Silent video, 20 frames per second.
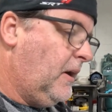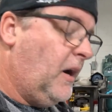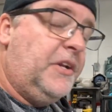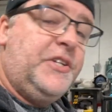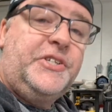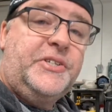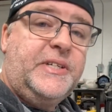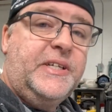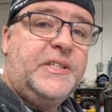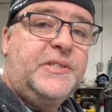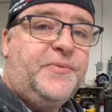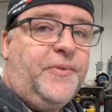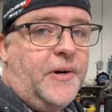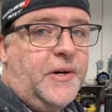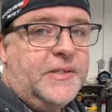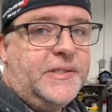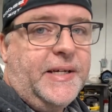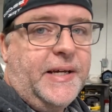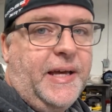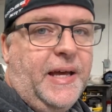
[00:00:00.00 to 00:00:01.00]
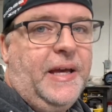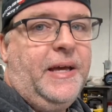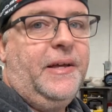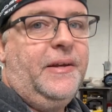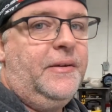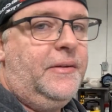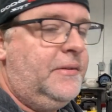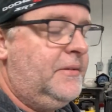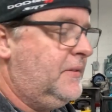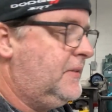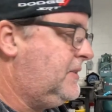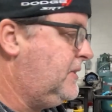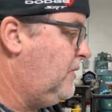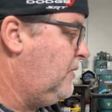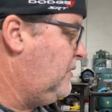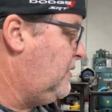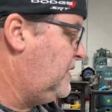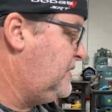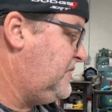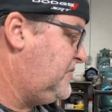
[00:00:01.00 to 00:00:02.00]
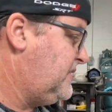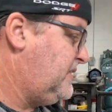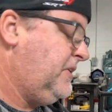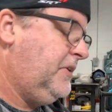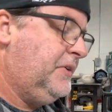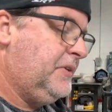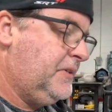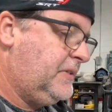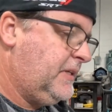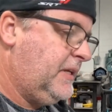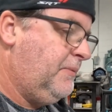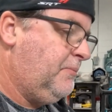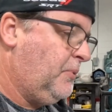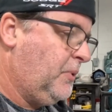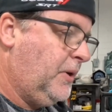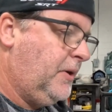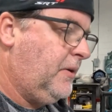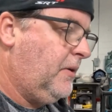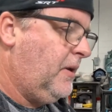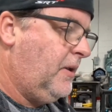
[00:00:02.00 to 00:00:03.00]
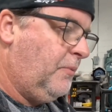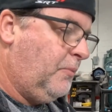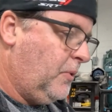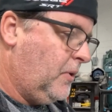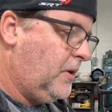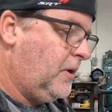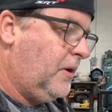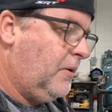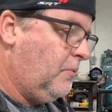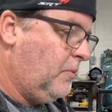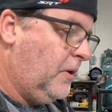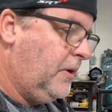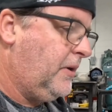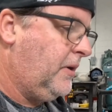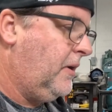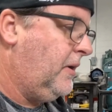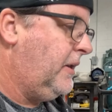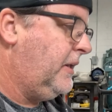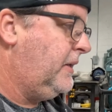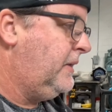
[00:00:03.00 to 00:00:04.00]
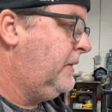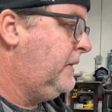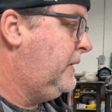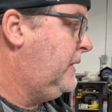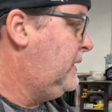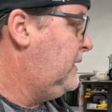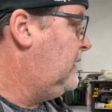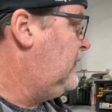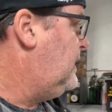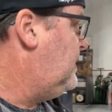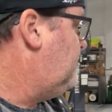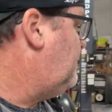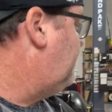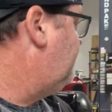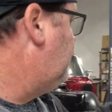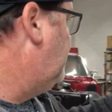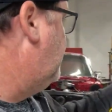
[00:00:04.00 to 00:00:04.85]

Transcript: just get as far as I can. So you just keep working on it. I've